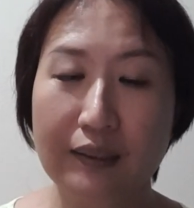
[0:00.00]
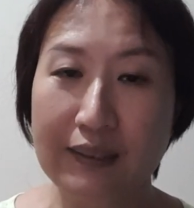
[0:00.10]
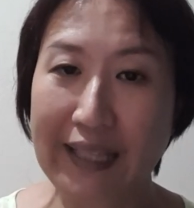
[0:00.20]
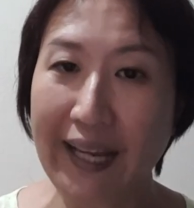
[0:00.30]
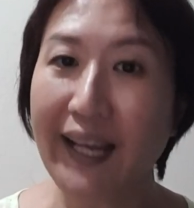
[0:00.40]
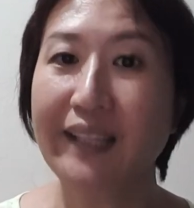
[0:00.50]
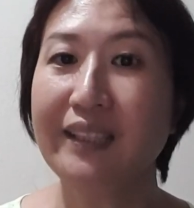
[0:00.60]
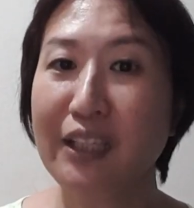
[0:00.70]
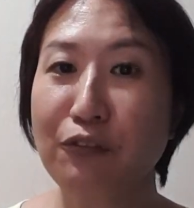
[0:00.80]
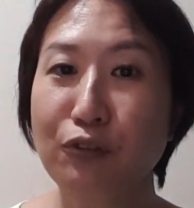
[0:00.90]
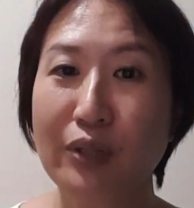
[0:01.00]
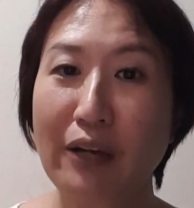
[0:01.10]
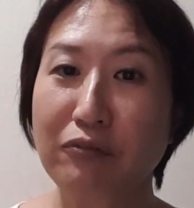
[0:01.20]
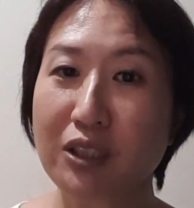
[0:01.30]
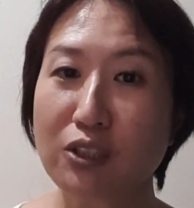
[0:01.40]
Then if you
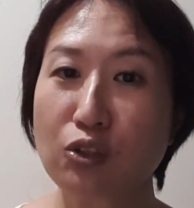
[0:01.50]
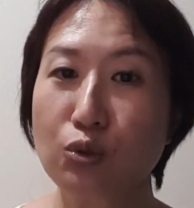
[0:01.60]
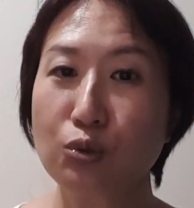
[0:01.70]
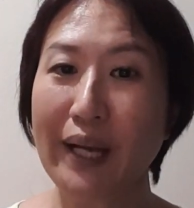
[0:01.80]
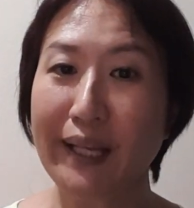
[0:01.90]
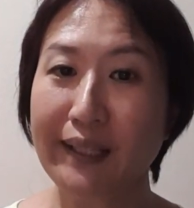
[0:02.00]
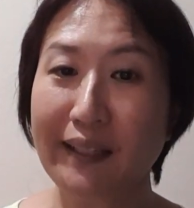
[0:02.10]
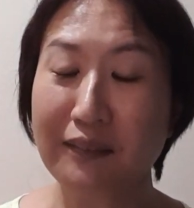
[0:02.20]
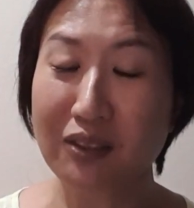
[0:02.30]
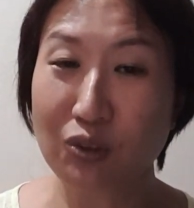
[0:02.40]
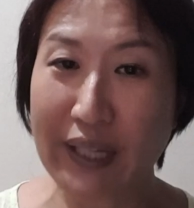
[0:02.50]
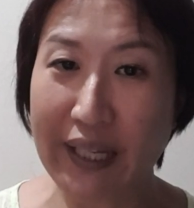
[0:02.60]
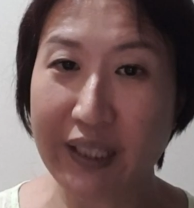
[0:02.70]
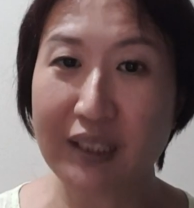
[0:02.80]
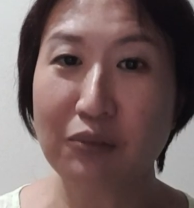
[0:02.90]
have these two add on
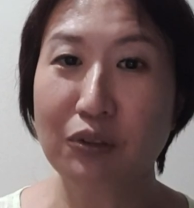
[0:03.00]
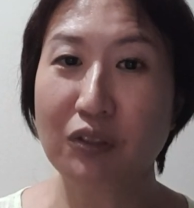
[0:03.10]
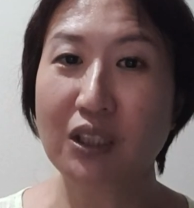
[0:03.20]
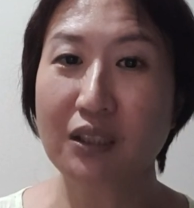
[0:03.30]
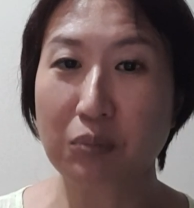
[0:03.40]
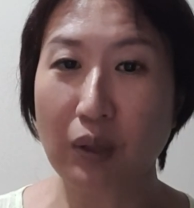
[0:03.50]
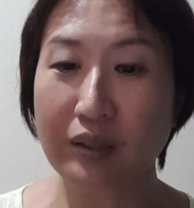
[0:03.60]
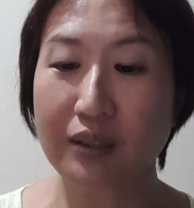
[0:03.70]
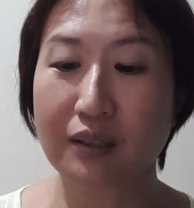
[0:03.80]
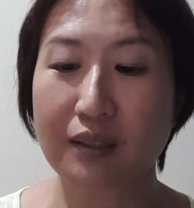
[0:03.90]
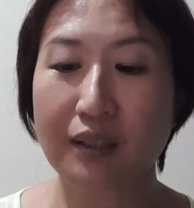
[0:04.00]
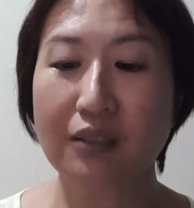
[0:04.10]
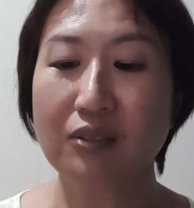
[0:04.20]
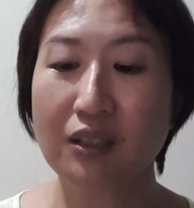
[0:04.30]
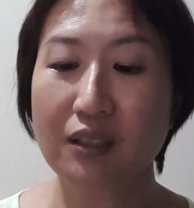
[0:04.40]
together within the box
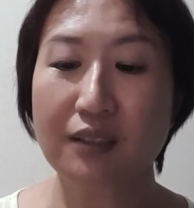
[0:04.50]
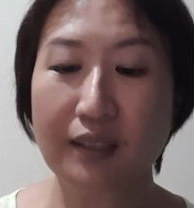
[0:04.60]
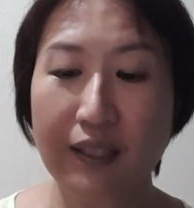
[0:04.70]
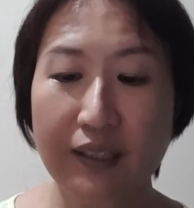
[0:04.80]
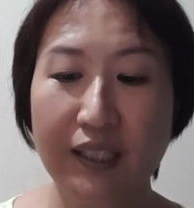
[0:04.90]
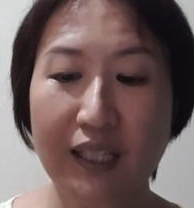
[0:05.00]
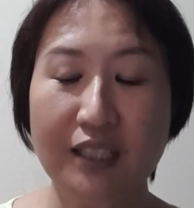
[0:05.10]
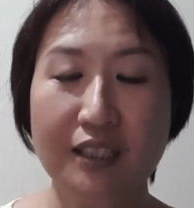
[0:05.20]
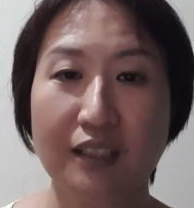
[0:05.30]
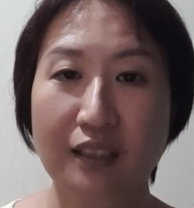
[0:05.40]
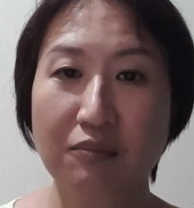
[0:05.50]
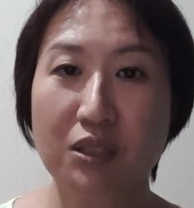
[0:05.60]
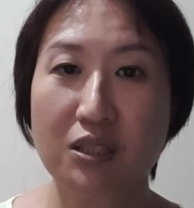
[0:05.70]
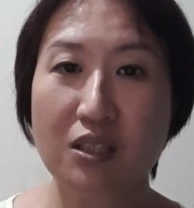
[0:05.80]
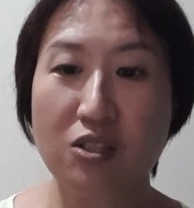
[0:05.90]
itself, it is telling us that that
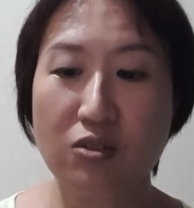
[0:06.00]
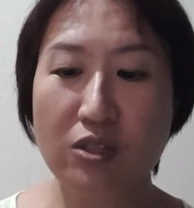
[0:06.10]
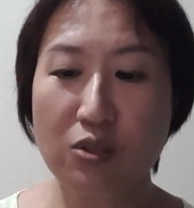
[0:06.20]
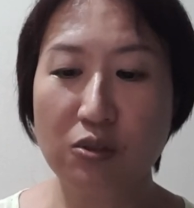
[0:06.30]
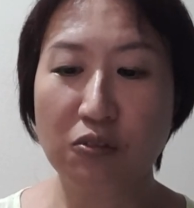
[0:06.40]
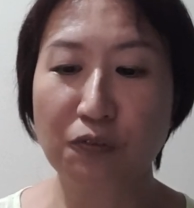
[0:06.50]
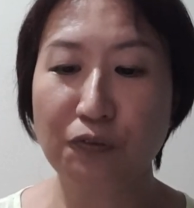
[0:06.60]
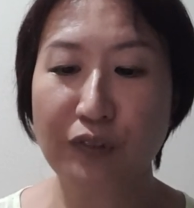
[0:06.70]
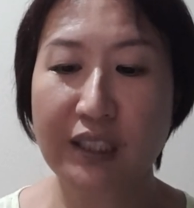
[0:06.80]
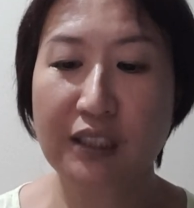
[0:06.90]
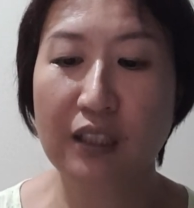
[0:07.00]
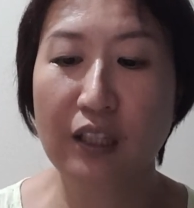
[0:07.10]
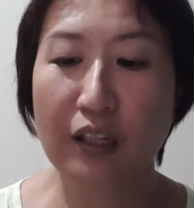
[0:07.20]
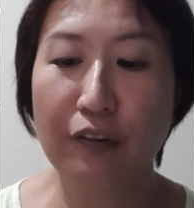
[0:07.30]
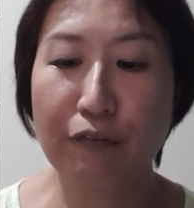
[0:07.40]
person is going to face
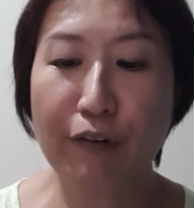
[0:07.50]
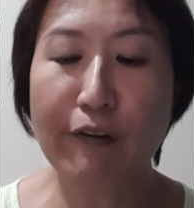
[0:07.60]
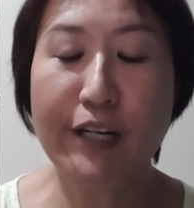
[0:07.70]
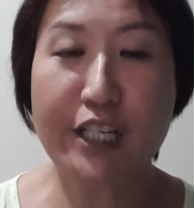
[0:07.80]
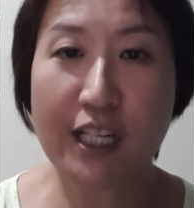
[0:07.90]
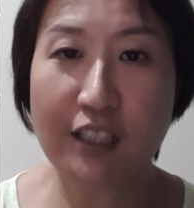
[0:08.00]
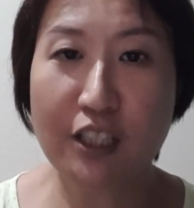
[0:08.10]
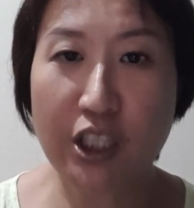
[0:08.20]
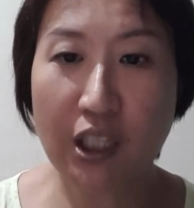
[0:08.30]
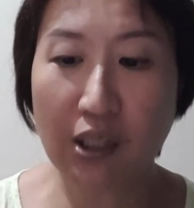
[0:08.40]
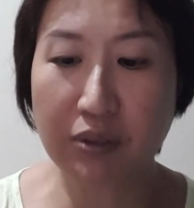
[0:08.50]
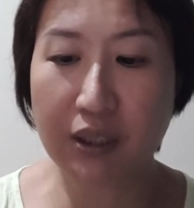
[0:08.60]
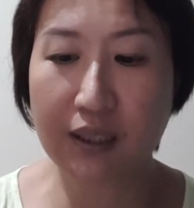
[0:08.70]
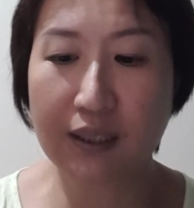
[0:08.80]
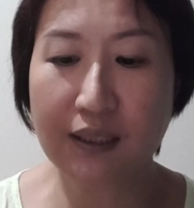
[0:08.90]
very challenging
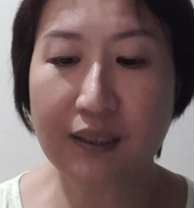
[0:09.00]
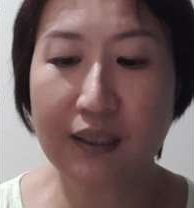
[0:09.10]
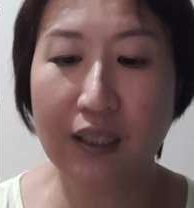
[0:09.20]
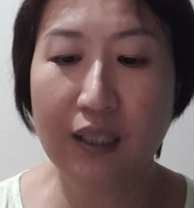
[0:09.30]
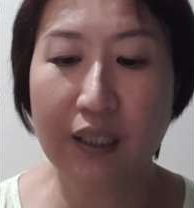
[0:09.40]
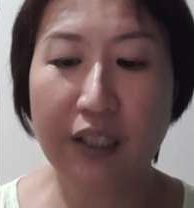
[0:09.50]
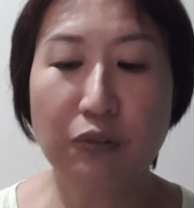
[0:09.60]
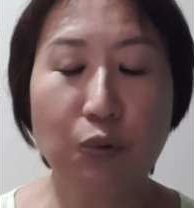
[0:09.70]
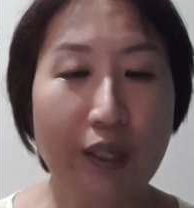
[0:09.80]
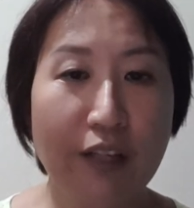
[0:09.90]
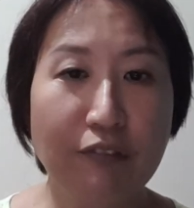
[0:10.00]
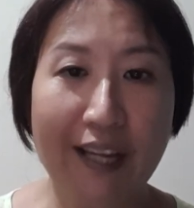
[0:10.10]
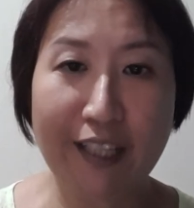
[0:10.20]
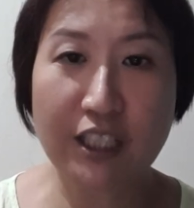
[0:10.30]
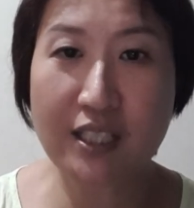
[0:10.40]
obstacles in whatever
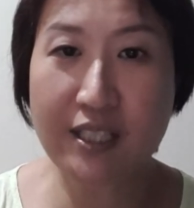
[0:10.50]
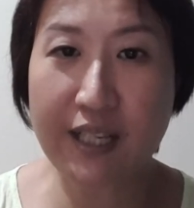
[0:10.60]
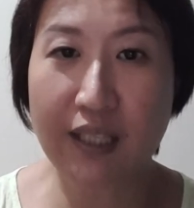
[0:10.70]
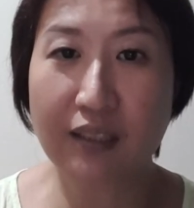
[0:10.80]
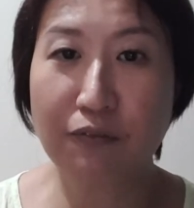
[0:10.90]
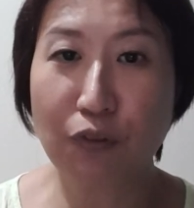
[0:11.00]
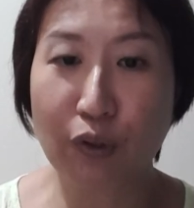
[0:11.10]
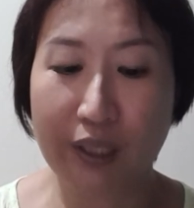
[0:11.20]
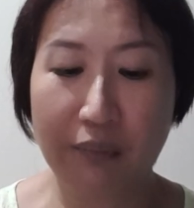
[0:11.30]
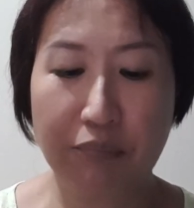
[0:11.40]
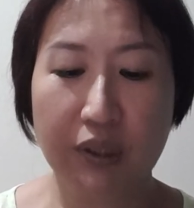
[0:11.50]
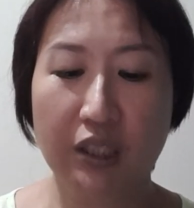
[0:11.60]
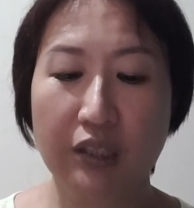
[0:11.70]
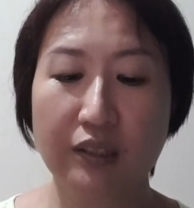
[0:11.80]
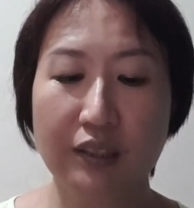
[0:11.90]
actions taken for that
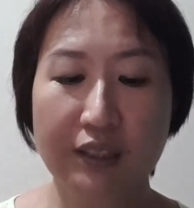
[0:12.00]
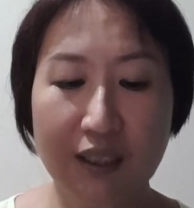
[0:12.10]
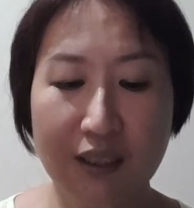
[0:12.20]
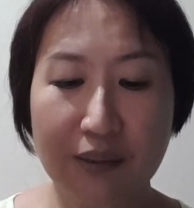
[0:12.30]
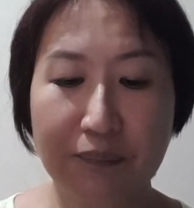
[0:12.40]
particular year.